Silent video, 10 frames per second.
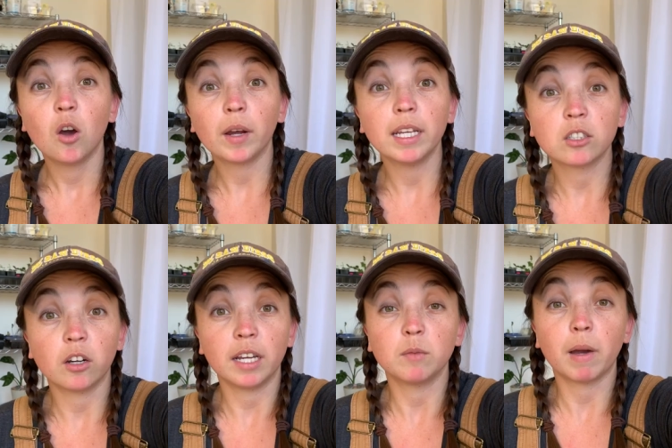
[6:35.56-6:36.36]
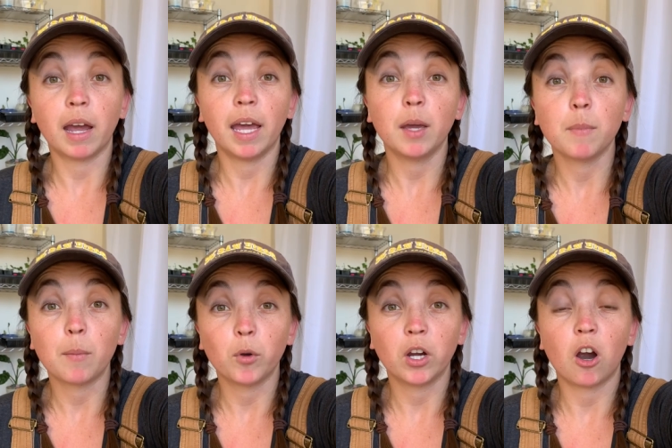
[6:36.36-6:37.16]
Okay, sorry guys, my
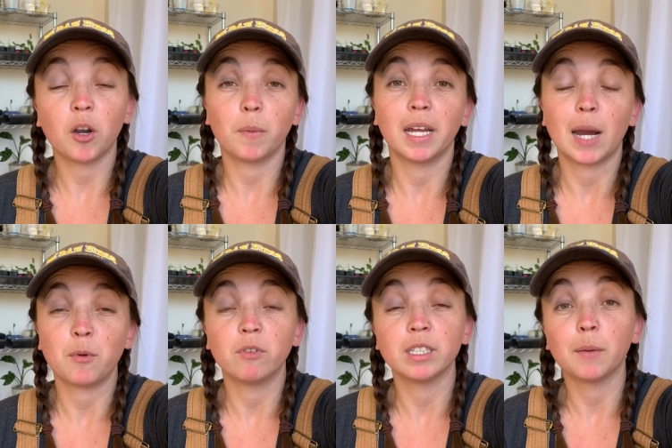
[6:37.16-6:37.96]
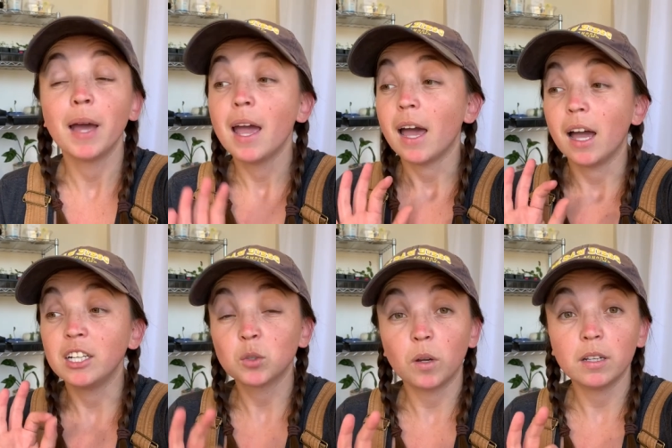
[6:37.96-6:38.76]
memory card on my camera filled up. I
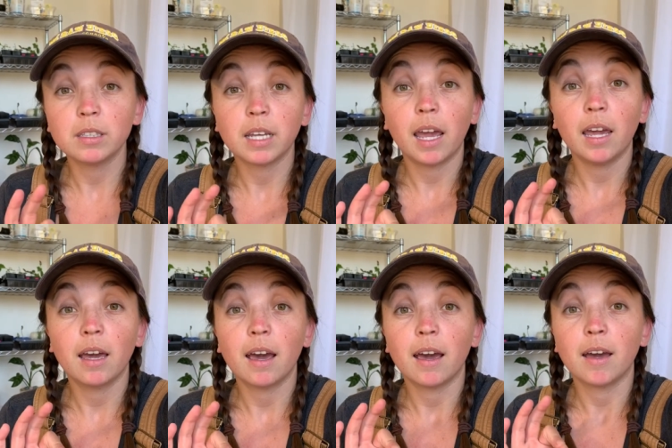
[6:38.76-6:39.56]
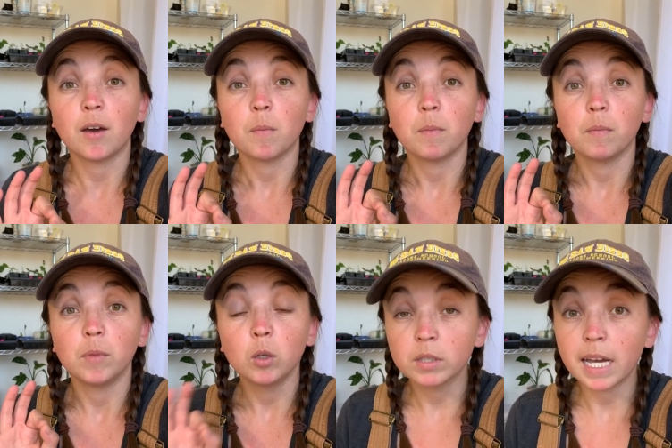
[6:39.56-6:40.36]
just wanted to say um,
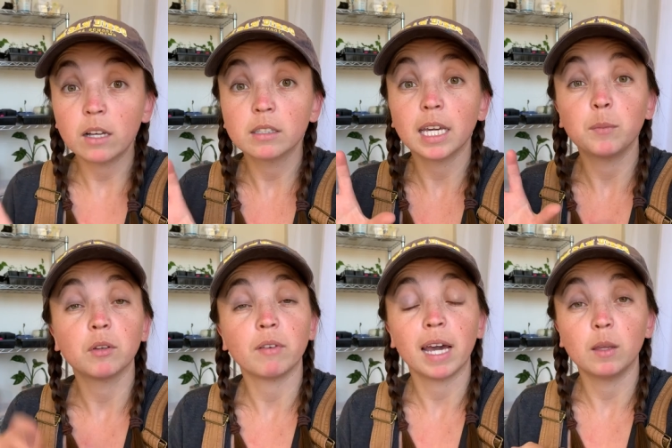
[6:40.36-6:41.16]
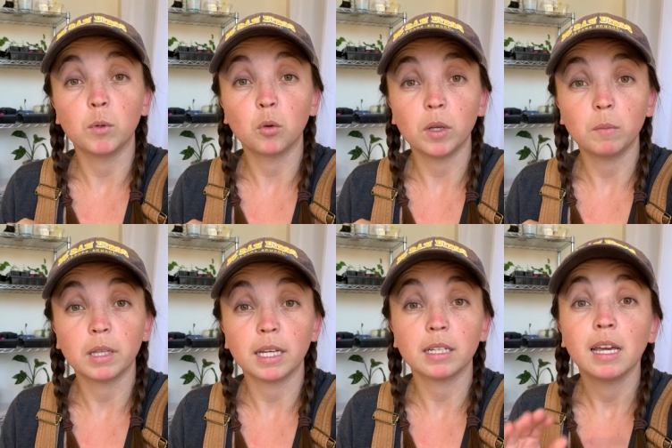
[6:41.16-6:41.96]
use Calscape to find the milkweed
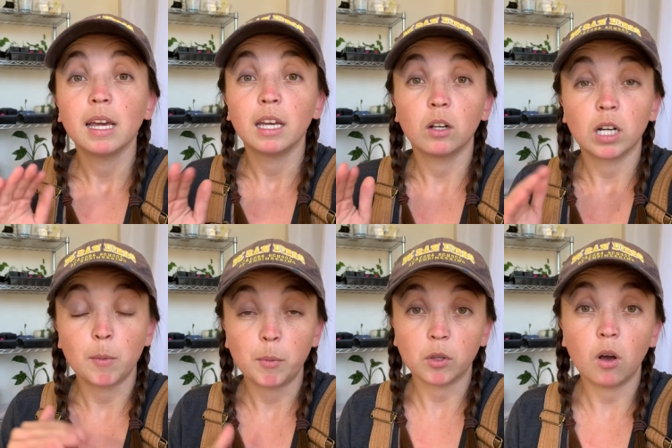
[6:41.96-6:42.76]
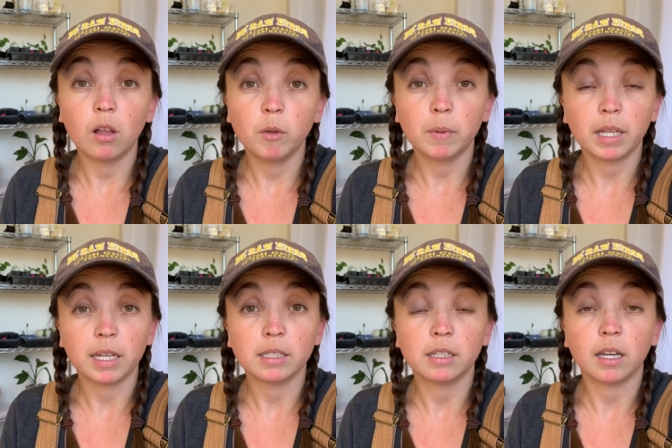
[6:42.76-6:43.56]
plant. It'll come up with all the
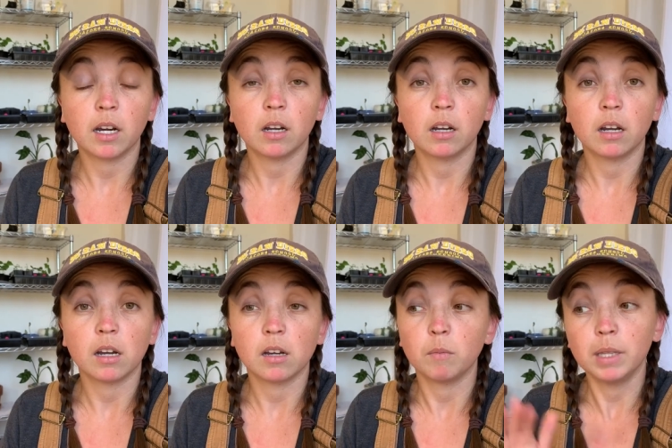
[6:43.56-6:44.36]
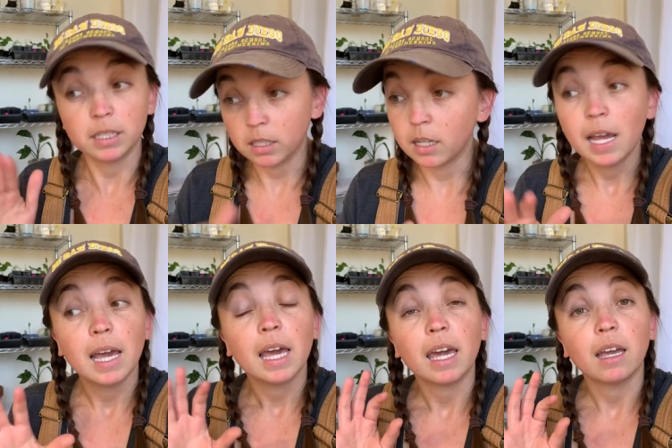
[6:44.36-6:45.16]
plants there um, listed.
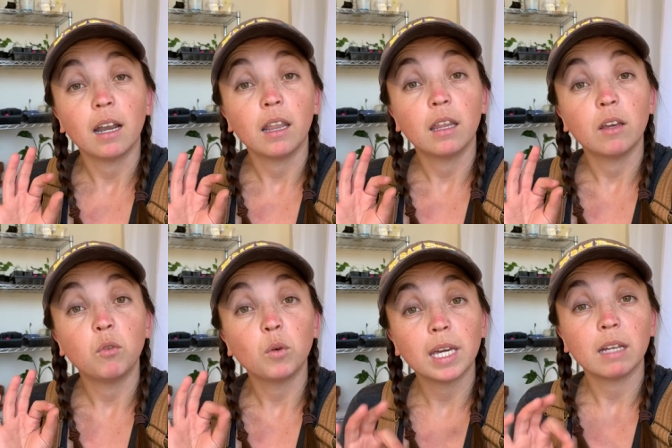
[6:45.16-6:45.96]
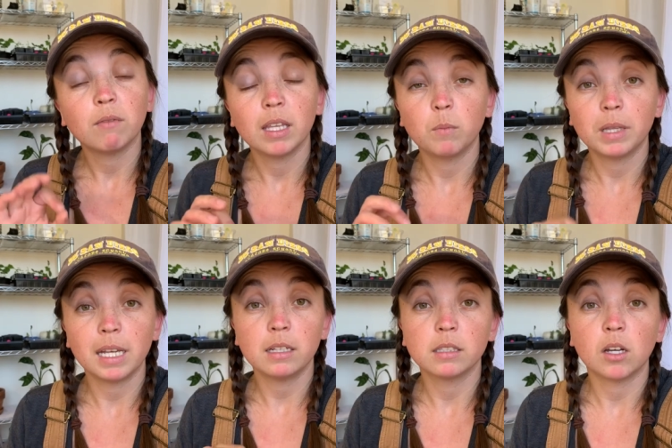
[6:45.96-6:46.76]
And if you can't find the
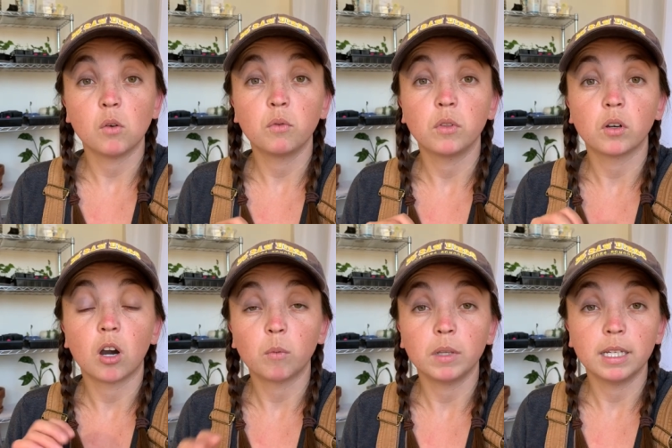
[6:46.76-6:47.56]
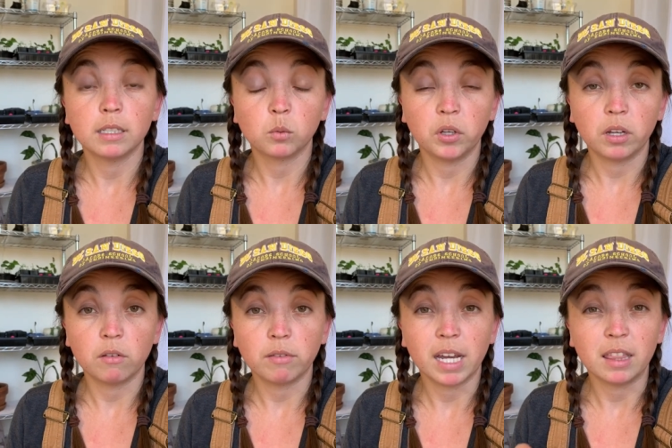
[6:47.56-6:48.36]
plant itself, there are places where you can
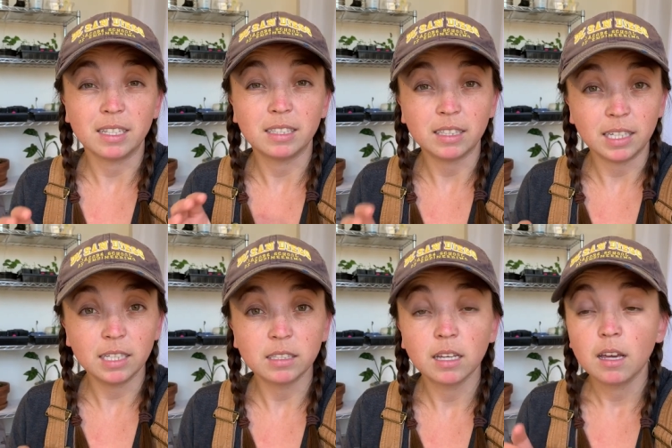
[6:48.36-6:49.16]
find the seeds